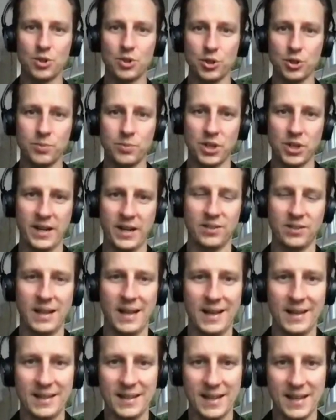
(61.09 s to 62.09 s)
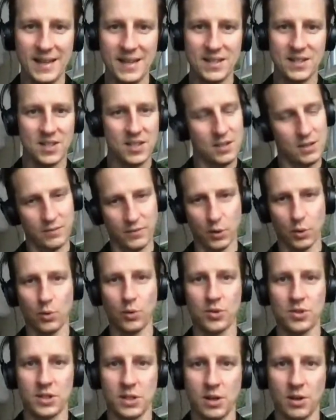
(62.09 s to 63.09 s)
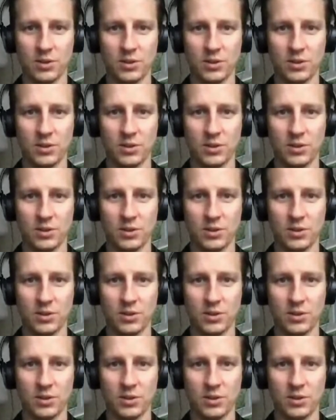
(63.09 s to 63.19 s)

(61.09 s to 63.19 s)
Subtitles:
a YouTube channel and it is, of course,